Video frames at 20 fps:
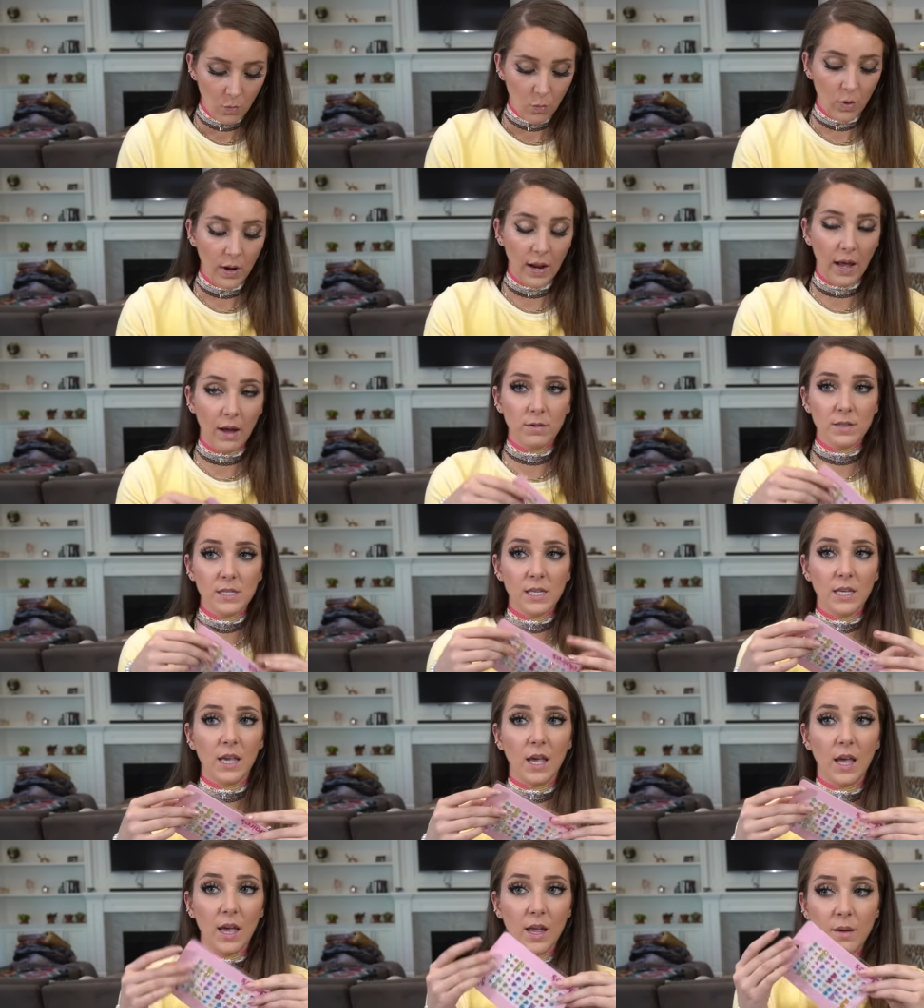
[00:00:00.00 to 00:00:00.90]
When I was a
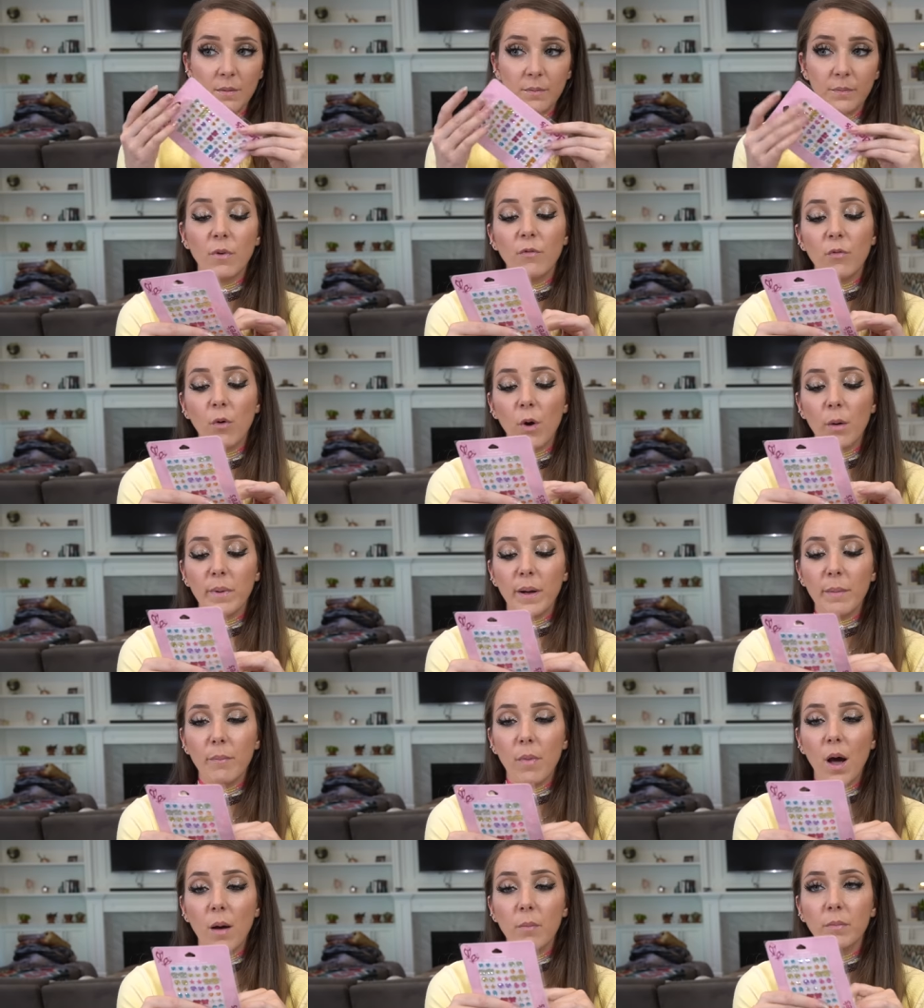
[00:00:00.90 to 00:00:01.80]
kid, before
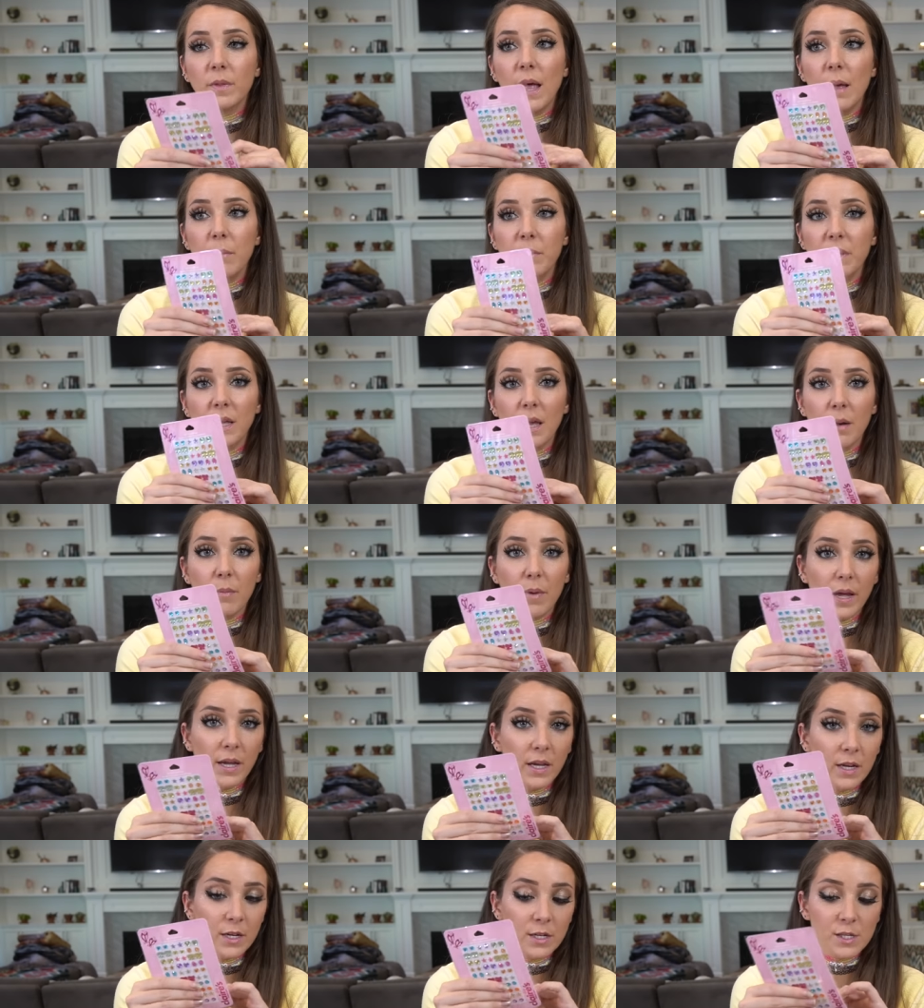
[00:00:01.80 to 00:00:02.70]
my mom let me get
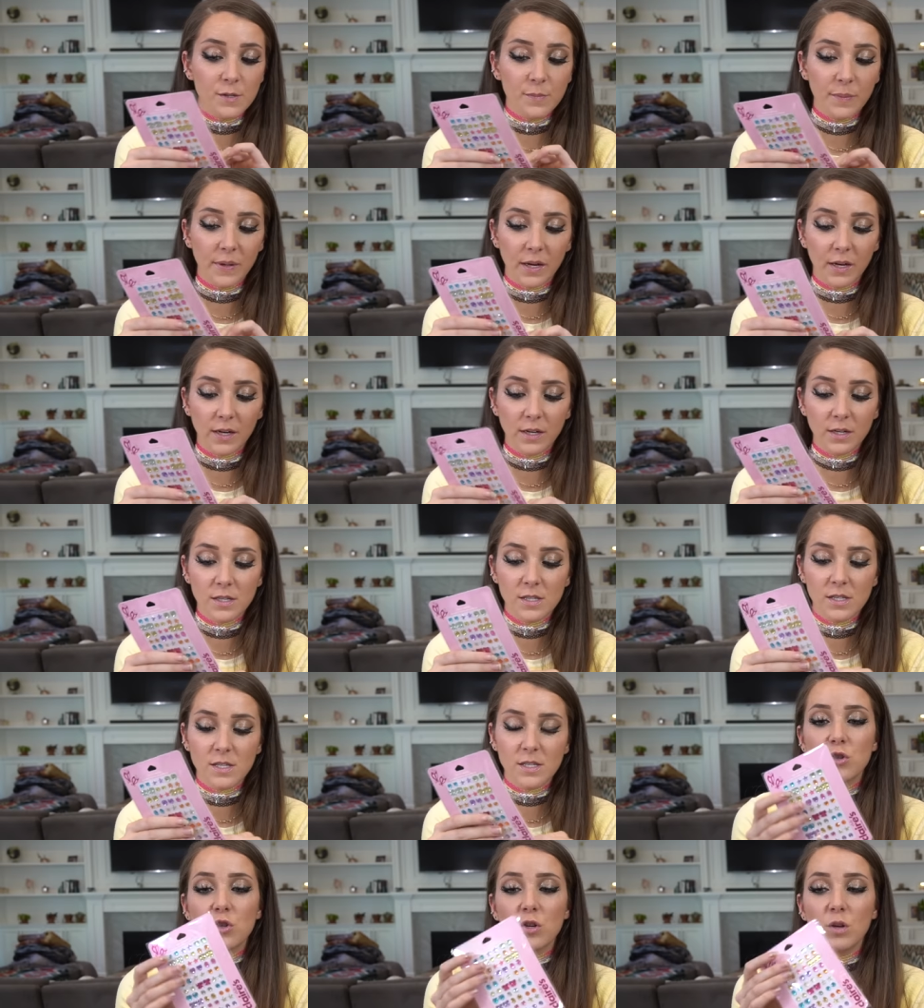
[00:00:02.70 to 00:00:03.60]
my ears
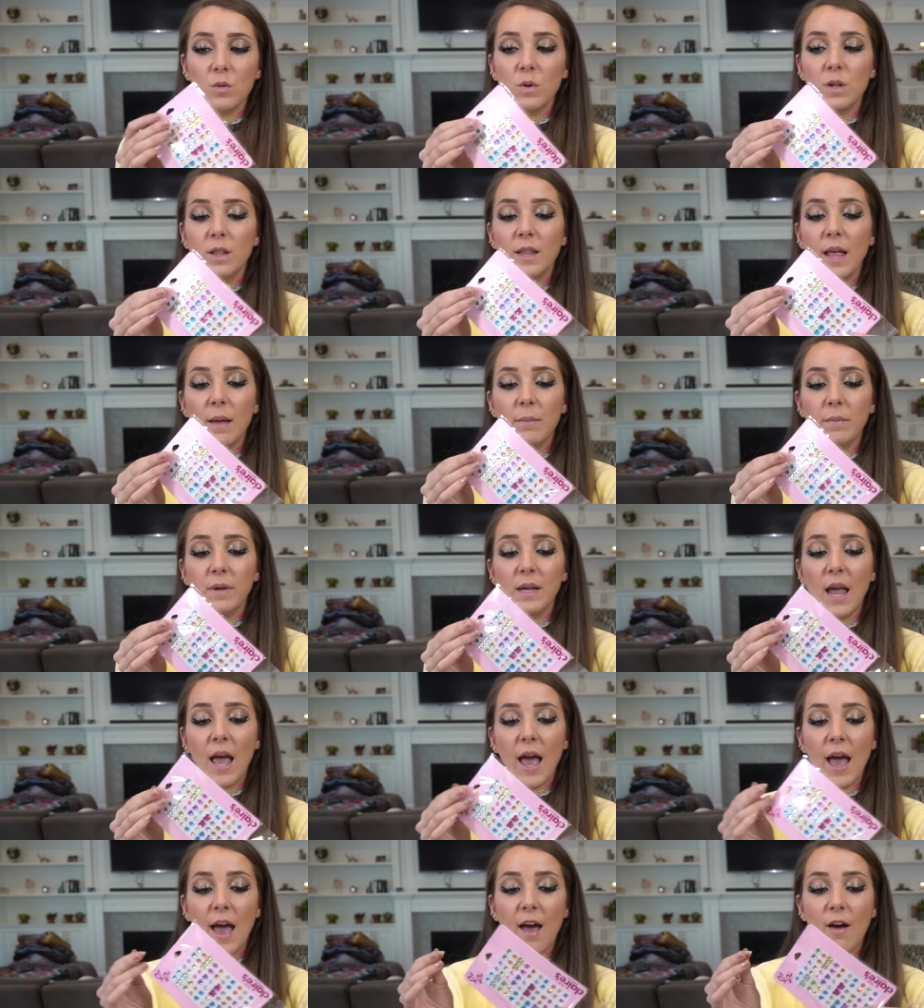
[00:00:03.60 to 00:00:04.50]
pierced, she would let me
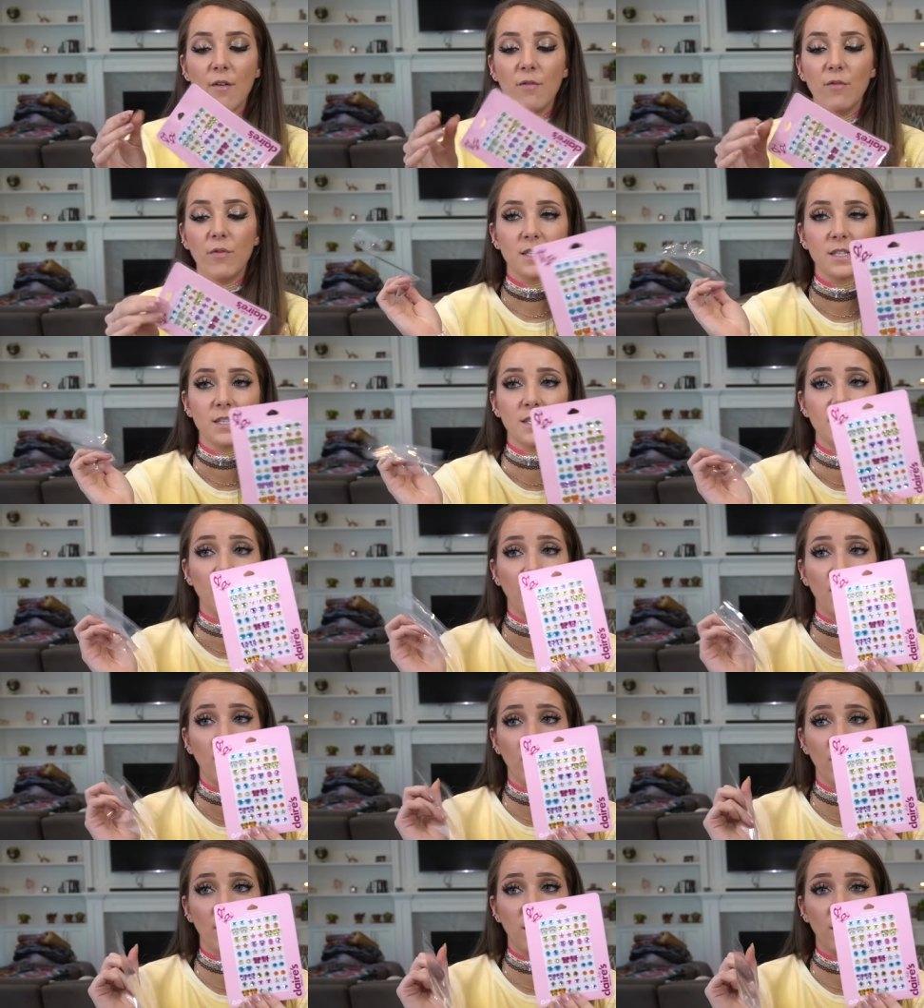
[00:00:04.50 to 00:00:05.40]
have
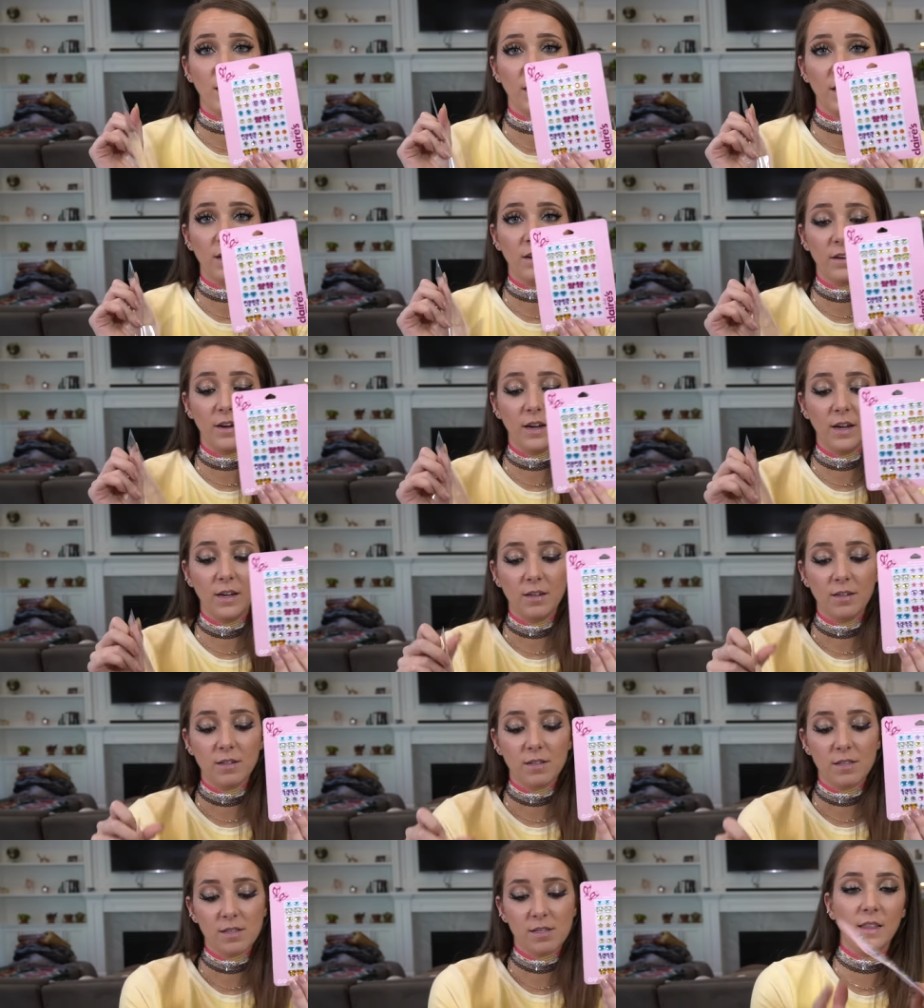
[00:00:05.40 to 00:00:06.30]
sticker
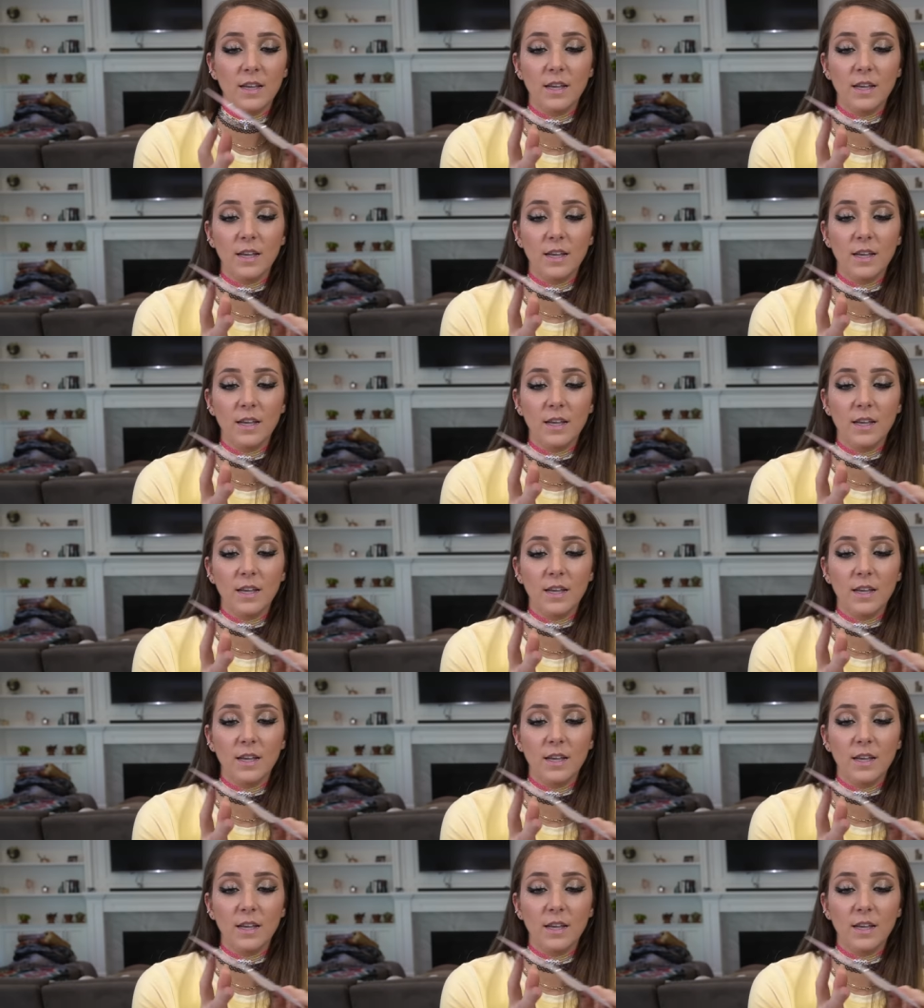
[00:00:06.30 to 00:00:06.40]
earrings.